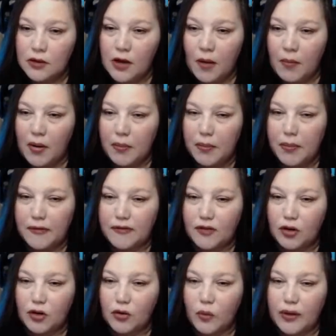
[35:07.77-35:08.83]
not my
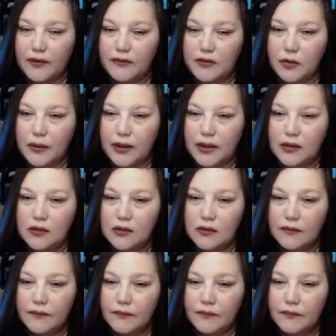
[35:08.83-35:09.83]
preferred way of doing it.